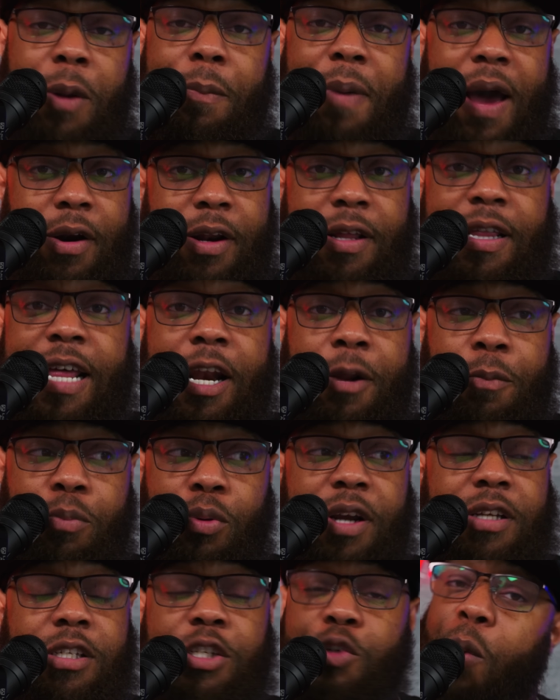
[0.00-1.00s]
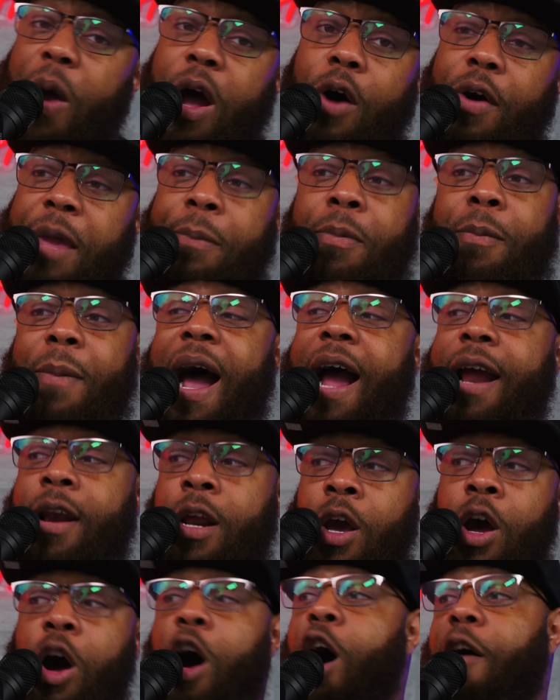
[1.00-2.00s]
rebounding that he brings as well. Keep in mind,
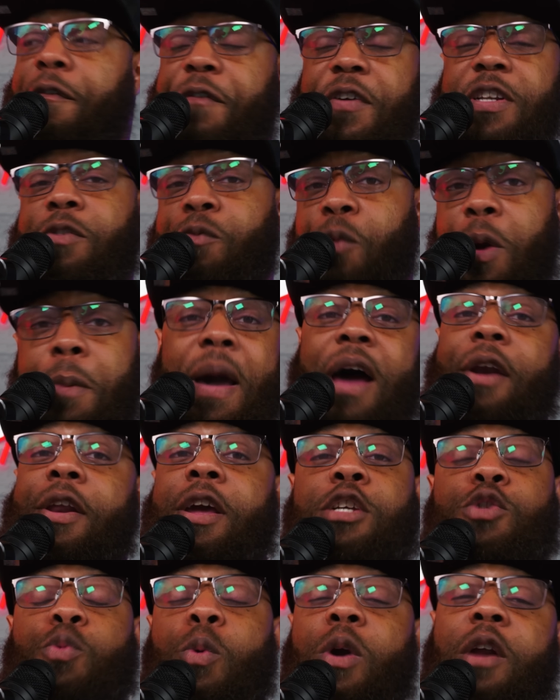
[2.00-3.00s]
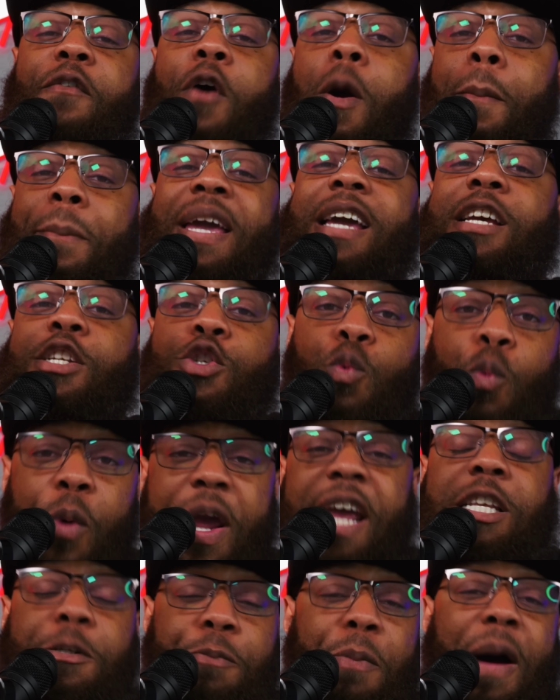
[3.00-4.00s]
offensive rebounding is one of our biggest
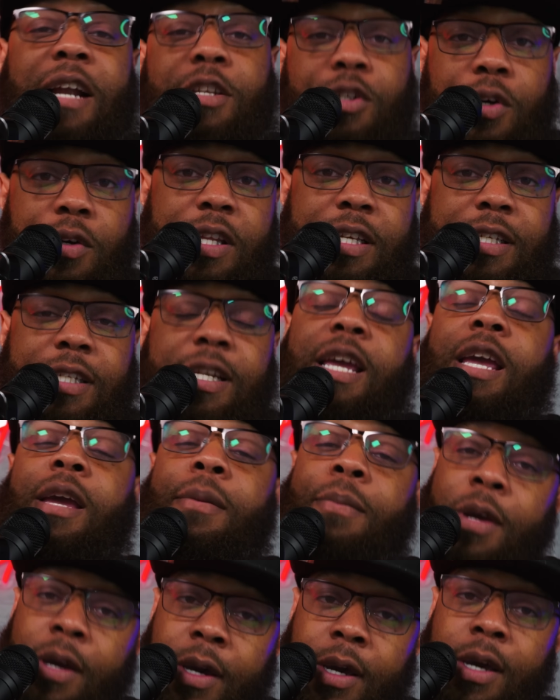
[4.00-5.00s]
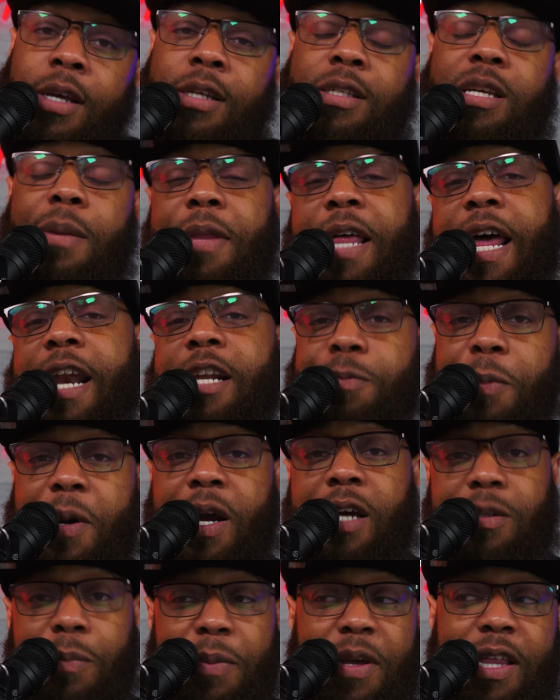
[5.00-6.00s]
weak spots on this team. Some of that is
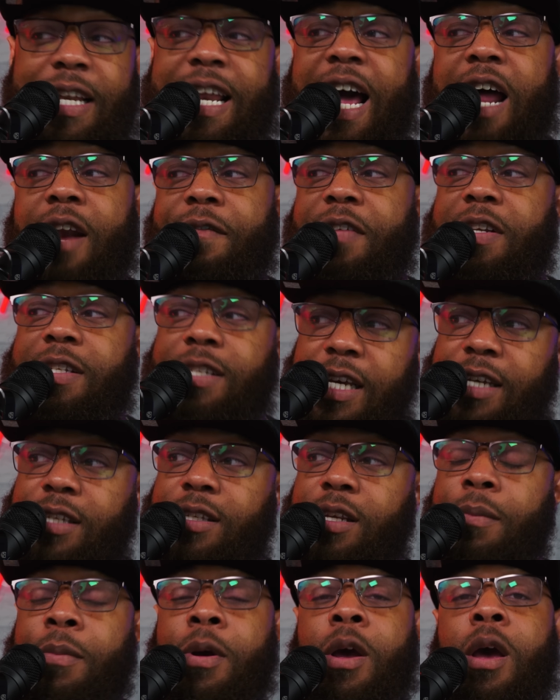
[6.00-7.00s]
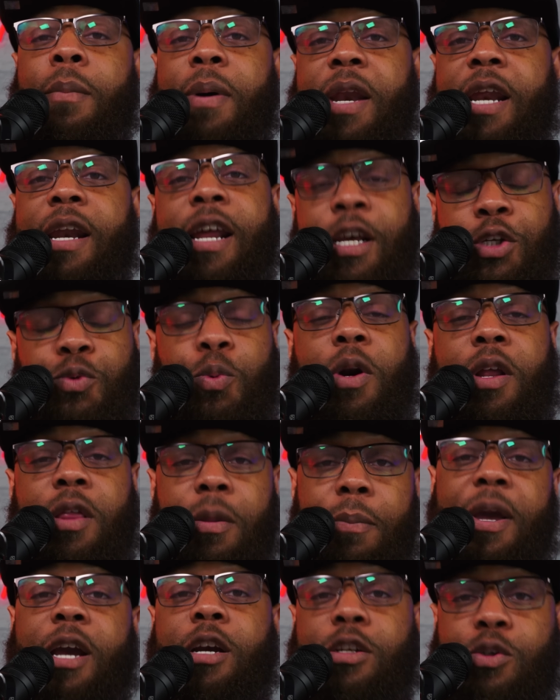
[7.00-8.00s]
because of Billy Donovan's system, but it is one of
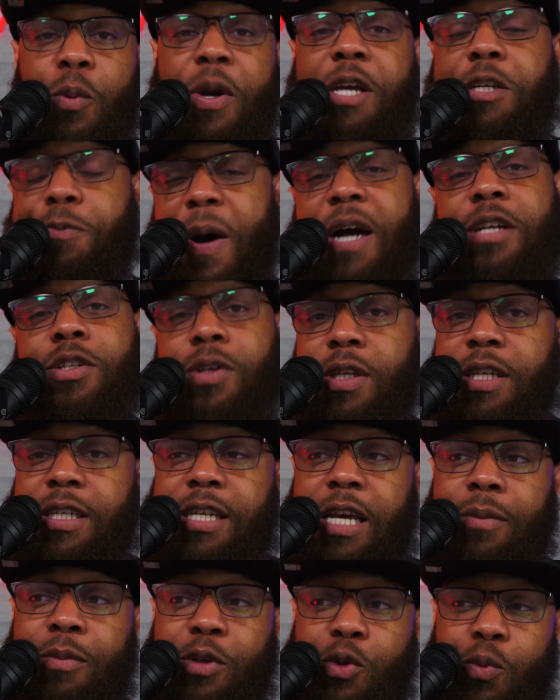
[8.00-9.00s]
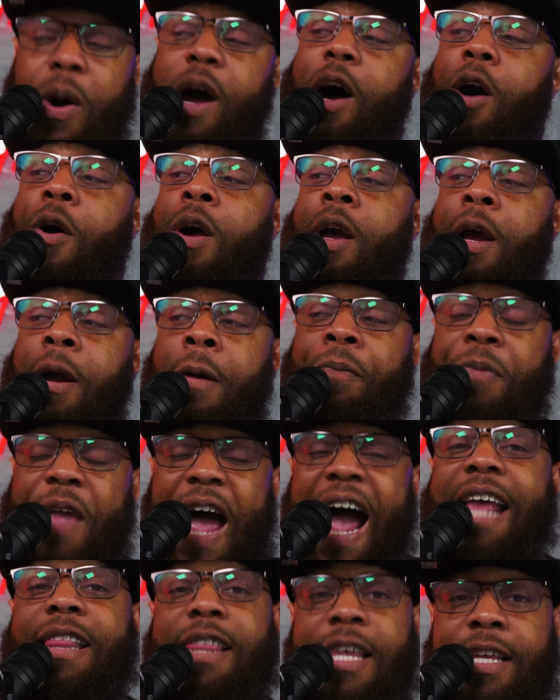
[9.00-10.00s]
the biggest weak spots on the team as well.
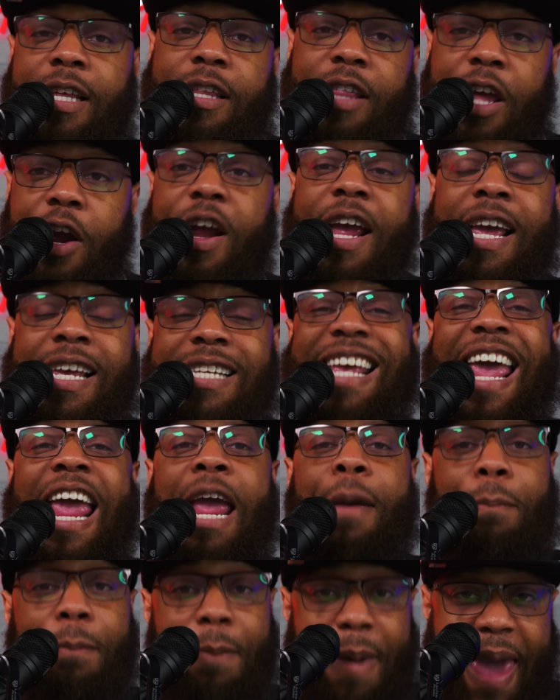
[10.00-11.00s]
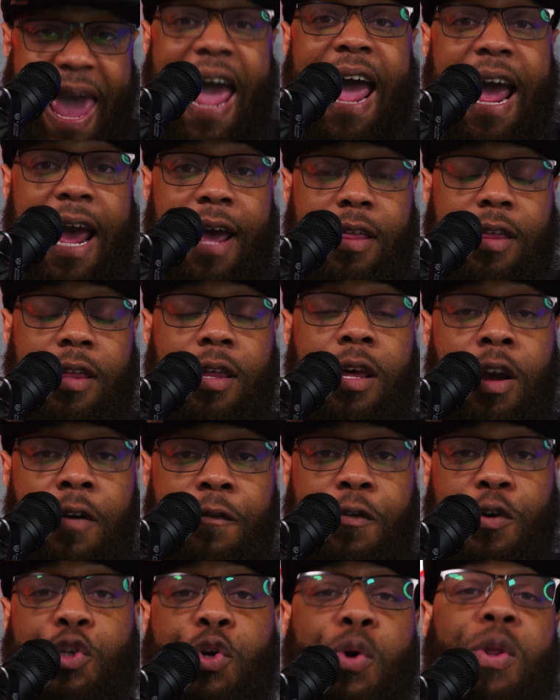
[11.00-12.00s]
I think that there is a path
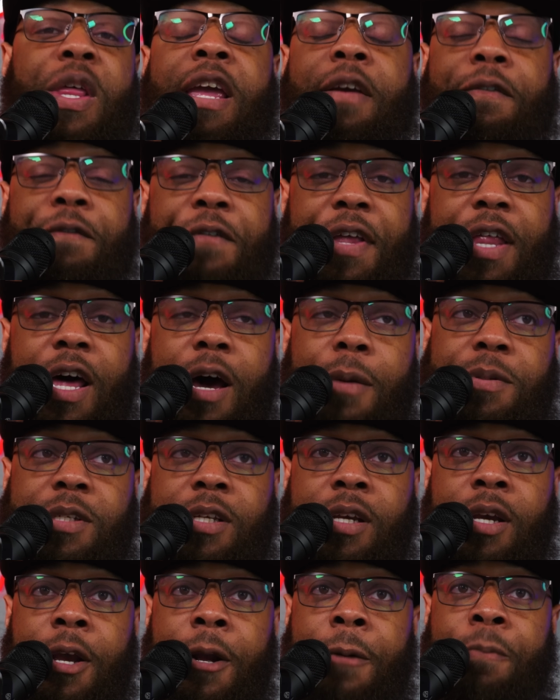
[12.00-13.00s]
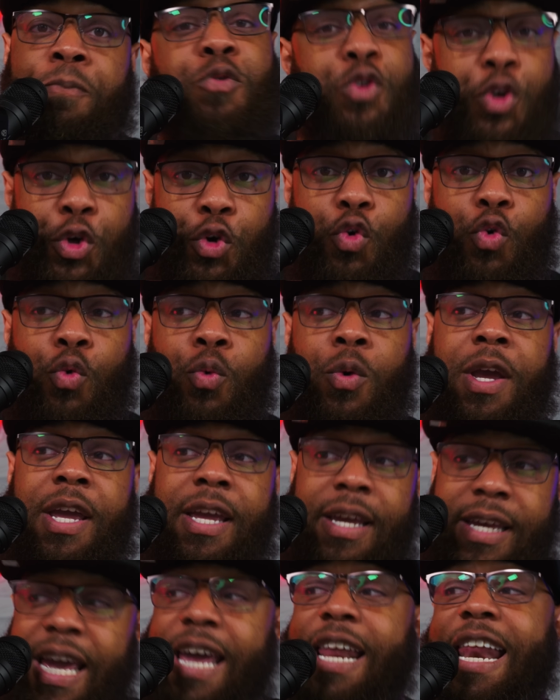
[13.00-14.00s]
for Julian Phillips to
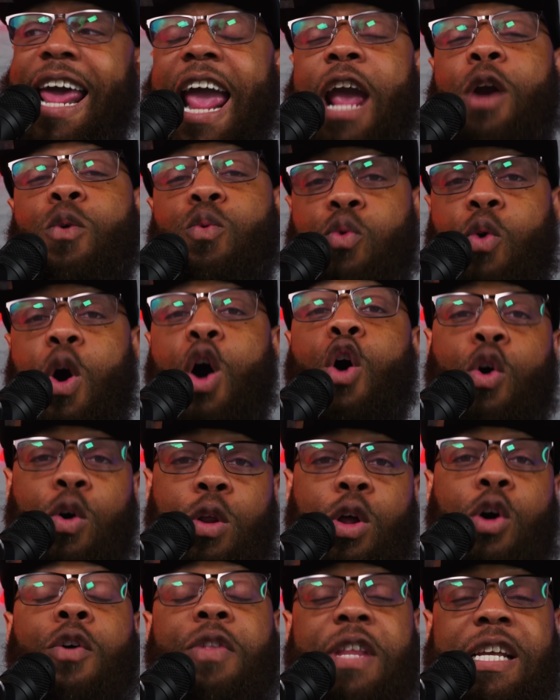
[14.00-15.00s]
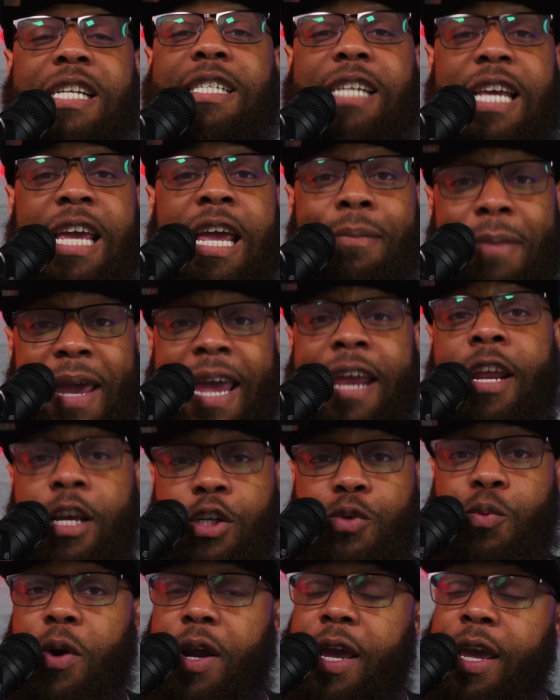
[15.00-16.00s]
get a role on this team in
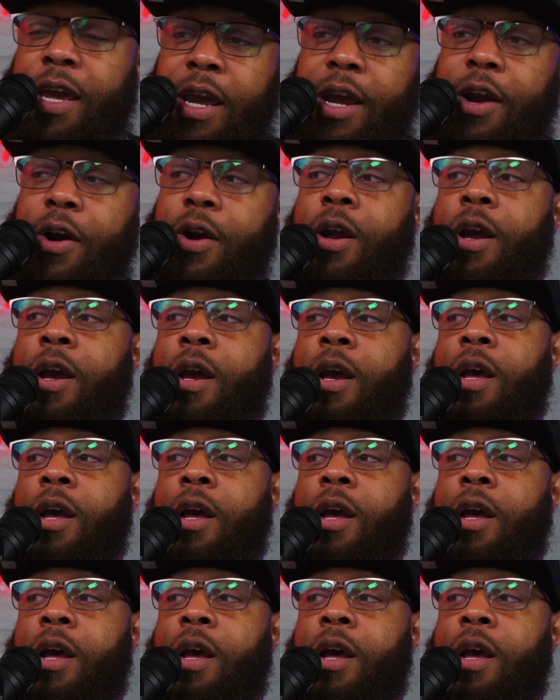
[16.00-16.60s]
his rookie year.